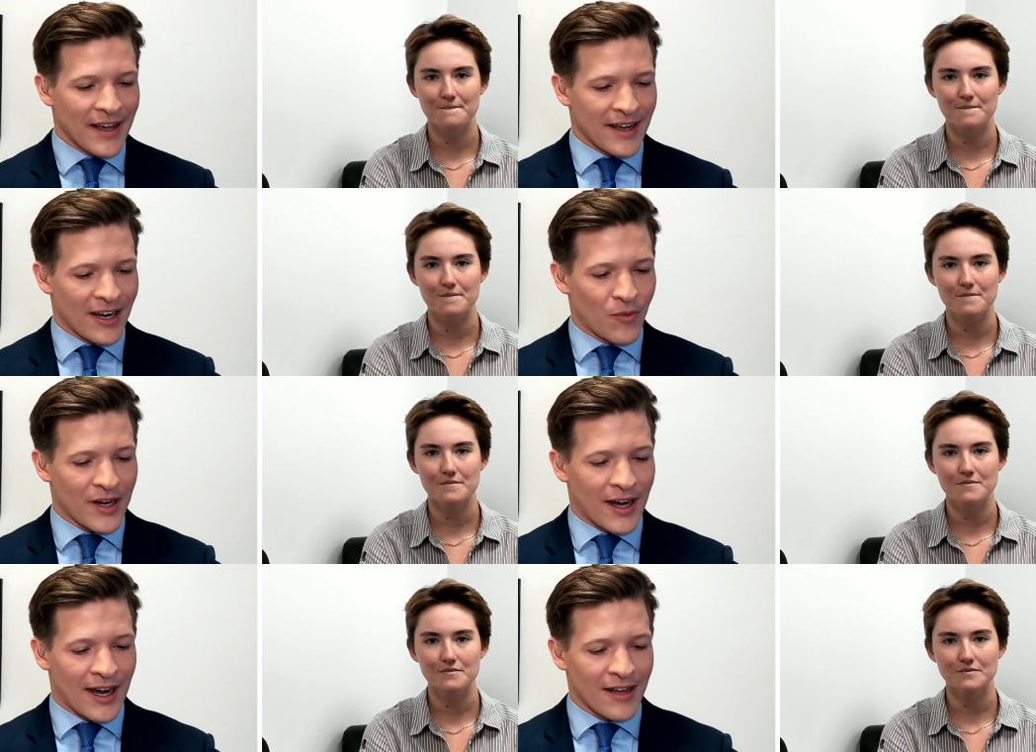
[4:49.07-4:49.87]
Speaker 1: And I
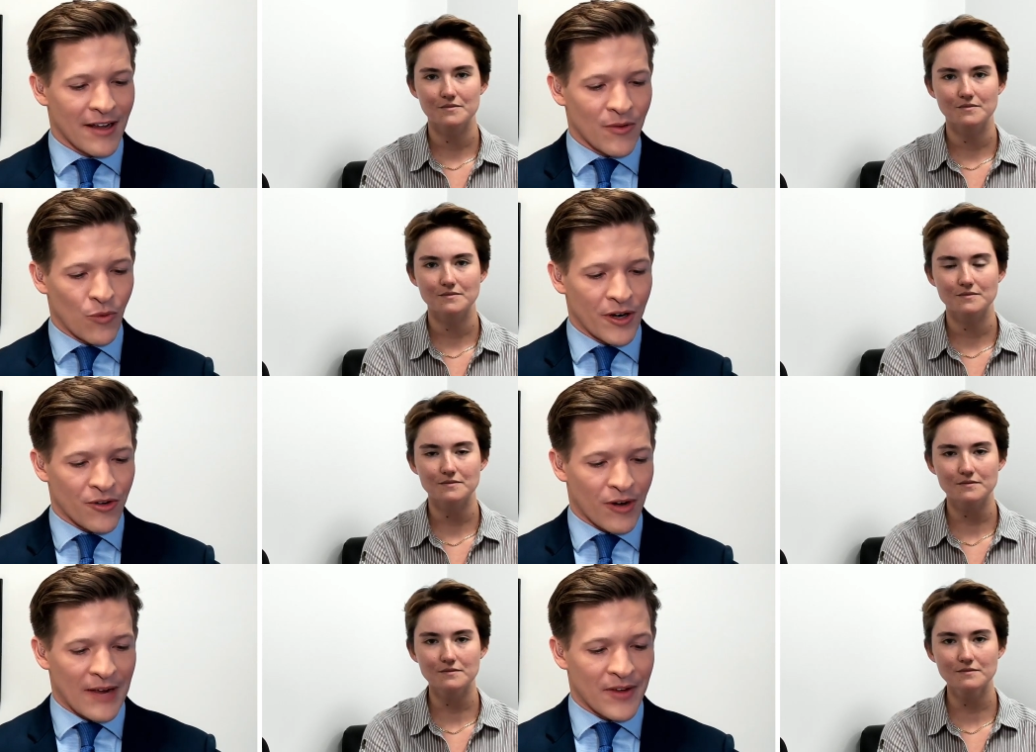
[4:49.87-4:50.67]
want to highlight one
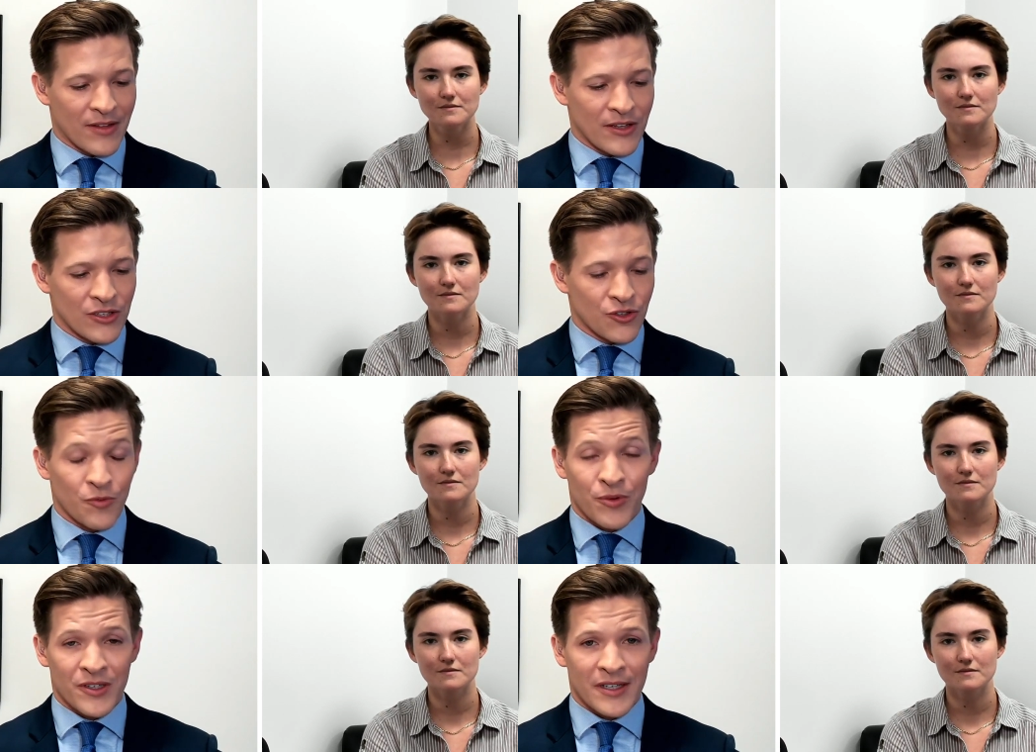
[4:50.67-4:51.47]
graphic that
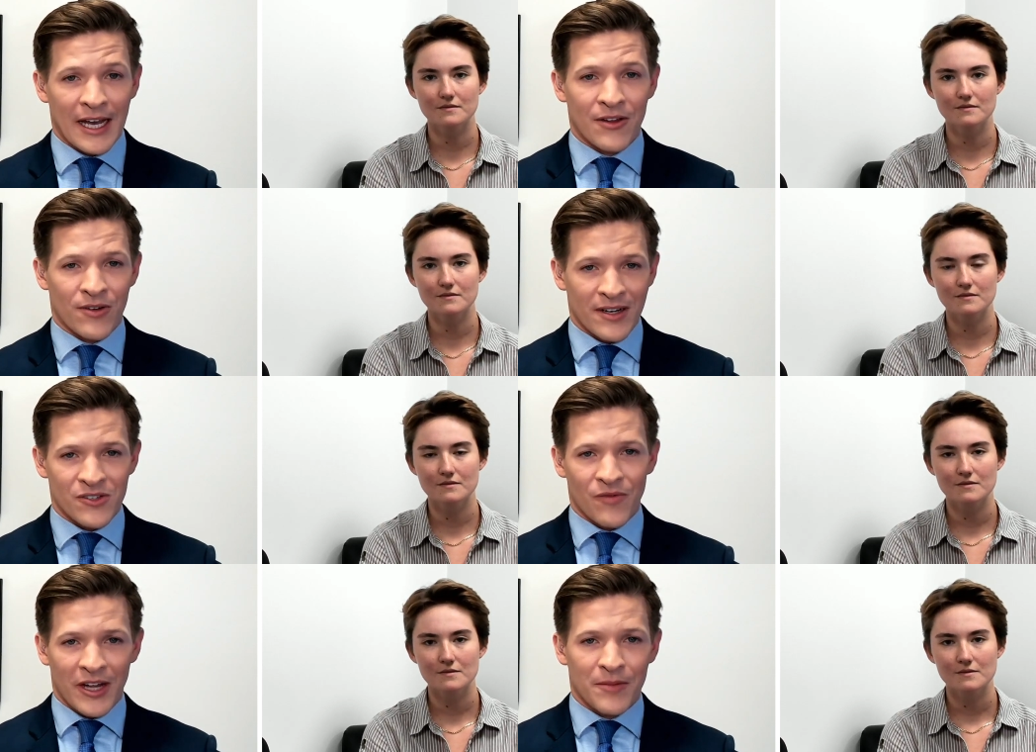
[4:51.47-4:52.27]
you put together and
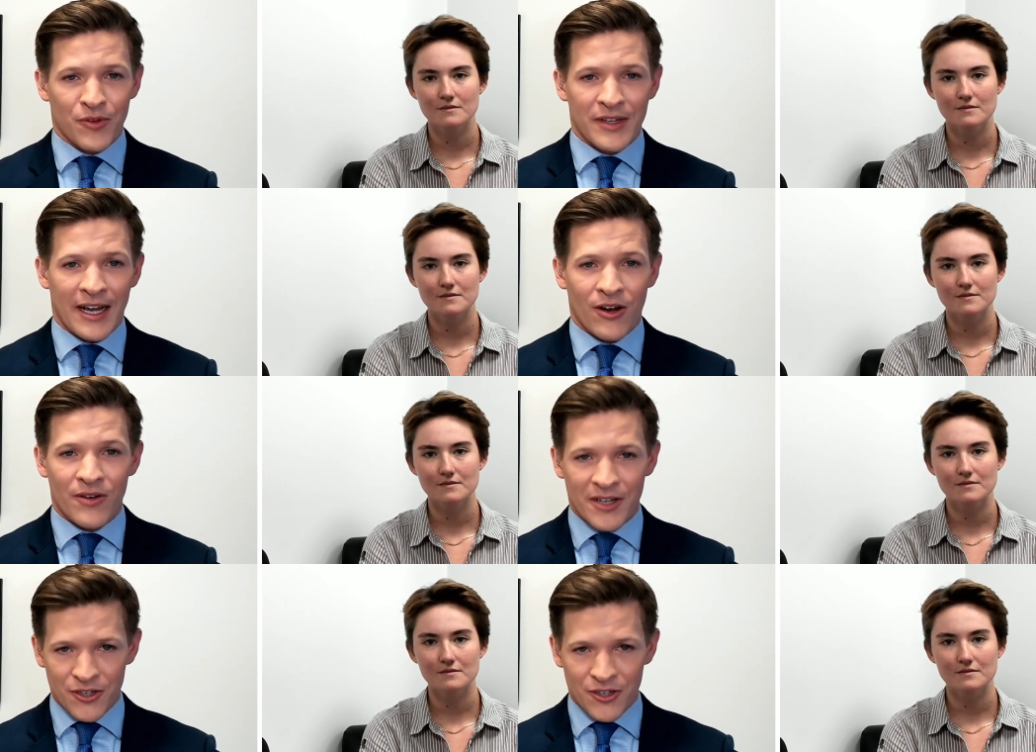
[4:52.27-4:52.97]
is available now in